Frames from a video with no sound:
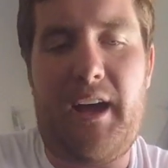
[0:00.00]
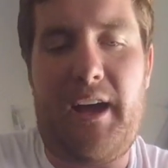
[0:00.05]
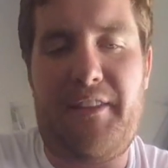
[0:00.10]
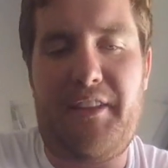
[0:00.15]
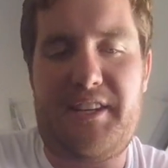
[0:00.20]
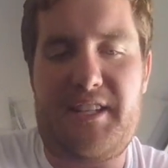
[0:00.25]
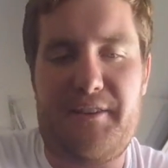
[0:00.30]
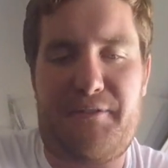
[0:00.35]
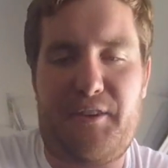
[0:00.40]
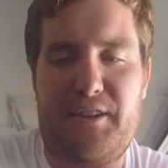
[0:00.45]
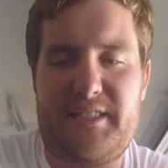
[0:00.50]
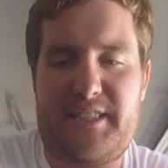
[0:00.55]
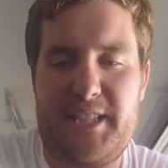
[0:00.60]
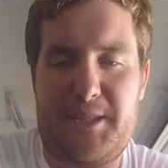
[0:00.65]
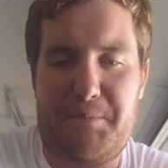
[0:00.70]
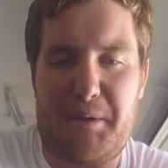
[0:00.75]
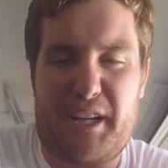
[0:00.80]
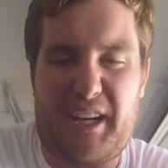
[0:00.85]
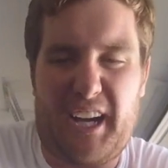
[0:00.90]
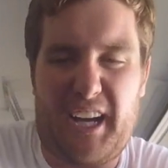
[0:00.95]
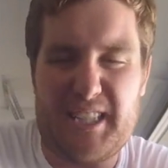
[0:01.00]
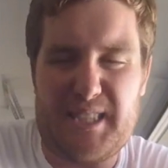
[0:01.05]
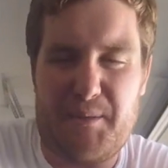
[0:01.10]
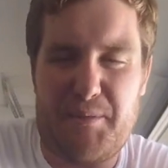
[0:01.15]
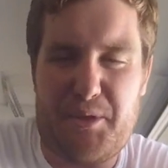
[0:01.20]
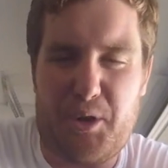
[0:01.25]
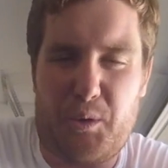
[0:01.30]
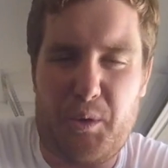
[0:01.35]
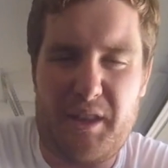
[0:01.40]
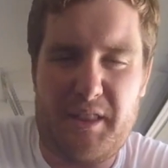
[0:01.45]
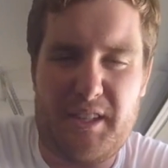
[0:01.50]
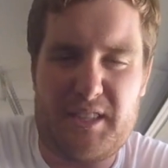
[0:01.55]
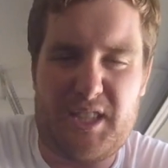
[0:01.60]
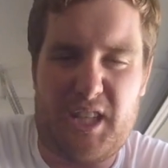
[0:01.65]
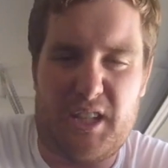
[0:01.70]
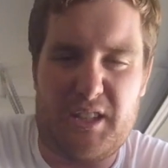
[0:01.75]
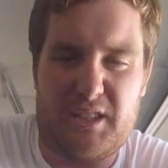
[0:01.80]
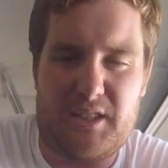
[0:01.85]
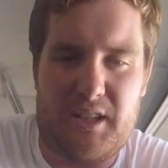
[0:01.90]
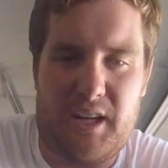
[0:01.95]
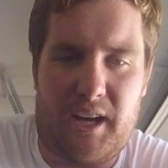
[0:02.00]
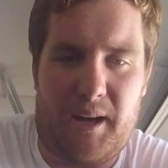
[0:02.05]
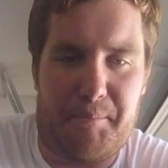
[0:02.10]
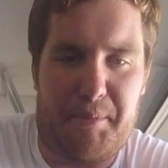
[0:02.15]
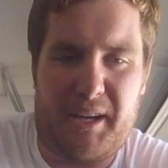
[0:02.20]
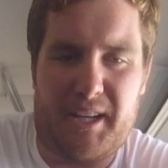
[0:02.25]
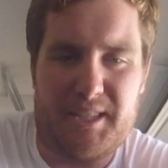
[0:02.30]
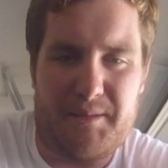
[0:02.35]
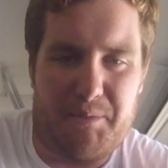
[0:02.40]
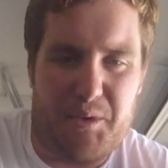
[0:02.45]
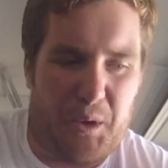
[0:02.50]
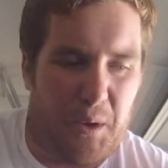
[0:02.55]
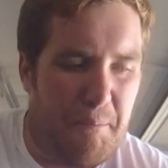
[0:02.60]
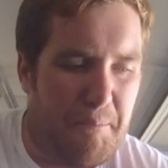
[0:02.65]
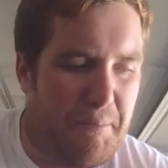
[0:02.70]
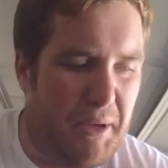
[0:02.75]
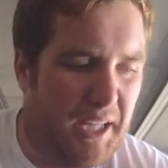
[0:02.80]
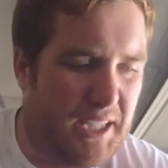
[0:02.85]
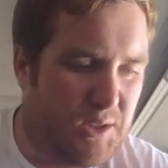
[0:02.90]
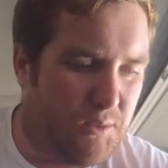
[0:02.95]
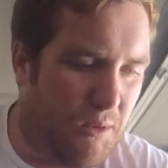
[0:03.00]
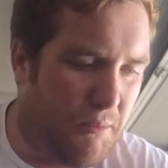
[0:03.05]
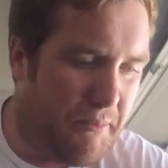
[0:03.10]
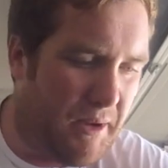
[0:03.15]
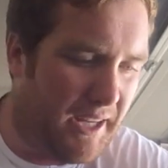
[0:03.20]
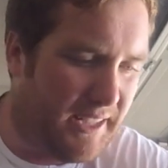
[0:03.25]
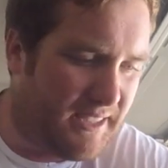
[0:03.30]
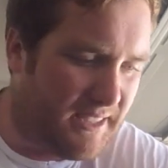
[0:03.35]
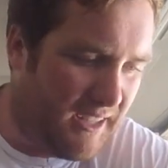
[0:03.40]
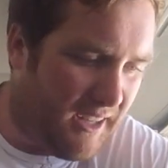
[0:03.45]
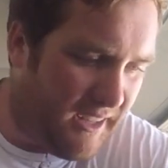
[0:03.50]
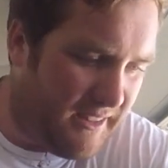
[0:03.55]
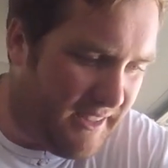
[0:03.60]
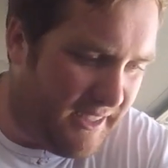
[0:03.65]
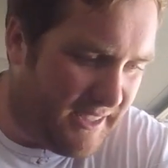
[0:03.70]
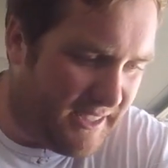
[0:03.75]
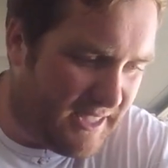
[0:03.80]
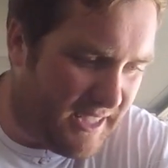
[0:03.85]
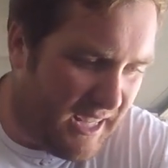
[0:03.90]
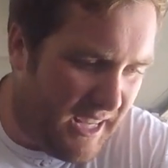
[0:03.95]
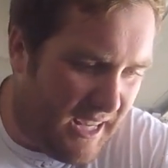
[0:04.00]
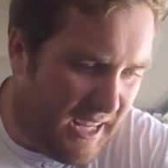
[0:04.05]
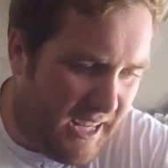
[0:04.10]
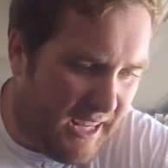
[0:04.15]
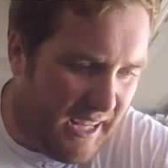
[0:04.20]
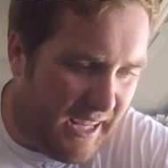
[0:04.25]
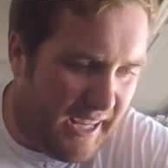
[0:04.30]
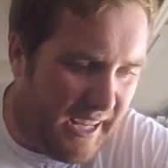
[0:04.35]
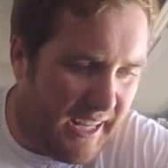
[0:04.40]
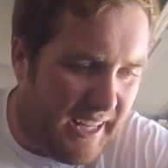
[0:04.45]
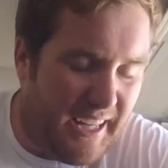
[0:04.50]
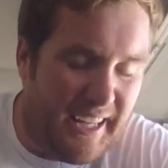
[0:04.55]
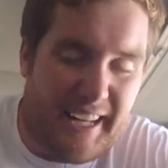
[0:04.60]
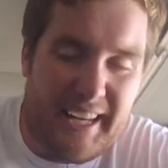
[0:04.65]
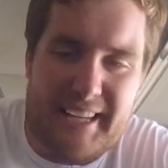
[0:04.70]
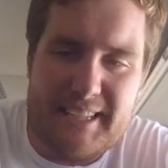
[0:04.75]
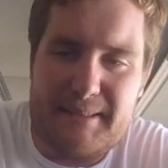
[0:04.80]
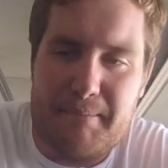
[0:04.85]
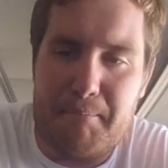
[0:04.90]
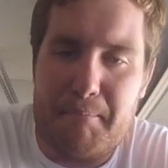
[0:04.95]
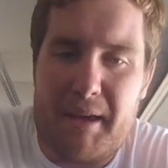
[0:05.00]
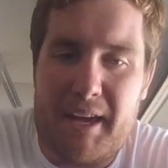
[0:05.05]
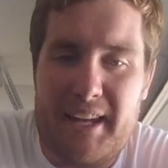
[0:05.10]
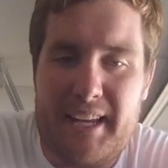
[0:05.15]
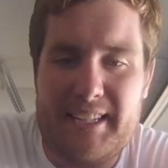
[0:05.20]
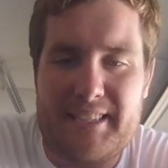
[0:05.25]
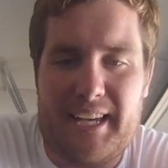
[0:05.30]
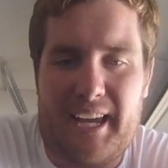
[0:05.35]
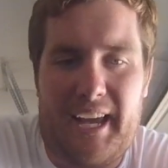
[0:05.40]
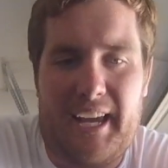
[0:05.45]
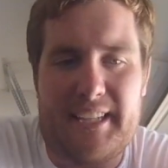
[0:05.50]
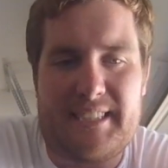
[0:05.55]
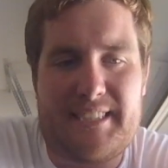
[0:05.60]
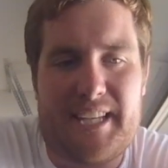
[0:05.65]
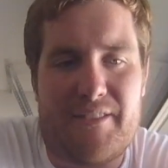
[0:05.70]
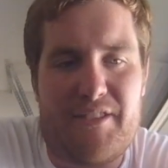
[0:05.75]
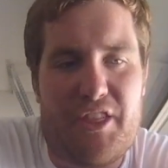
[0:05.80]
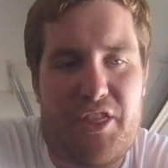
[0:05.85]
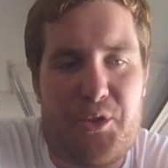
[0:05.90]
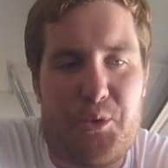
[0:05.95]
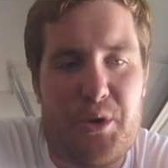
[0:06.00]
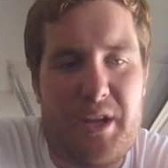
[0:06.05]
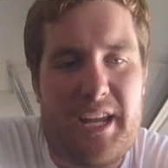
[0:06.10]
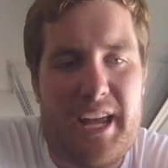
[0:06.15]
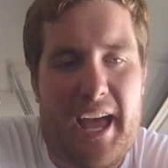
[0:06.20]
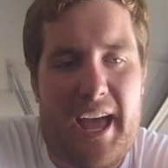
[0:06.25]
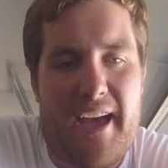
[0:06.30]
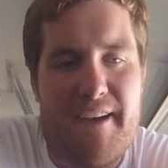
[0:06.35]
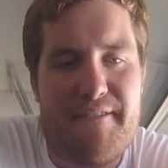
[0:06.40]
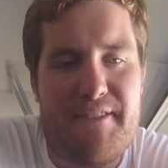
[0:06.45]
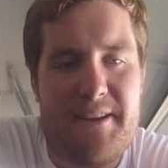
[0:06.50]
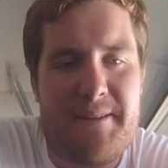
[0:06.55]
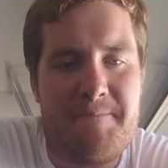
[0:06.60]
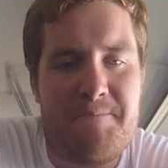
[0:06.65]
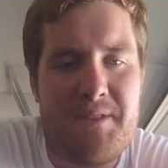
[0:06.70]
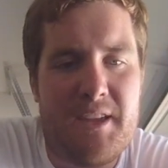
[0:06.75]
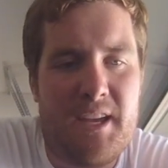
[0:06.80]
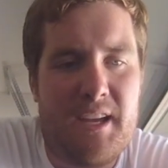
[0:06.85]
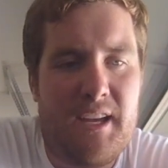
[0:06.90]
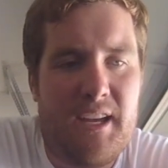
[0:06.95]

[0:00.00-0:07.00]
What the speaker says: The difference is because I'm throwing this on, because I'm throwing big swim baits on this, it is a 7.3 heavy,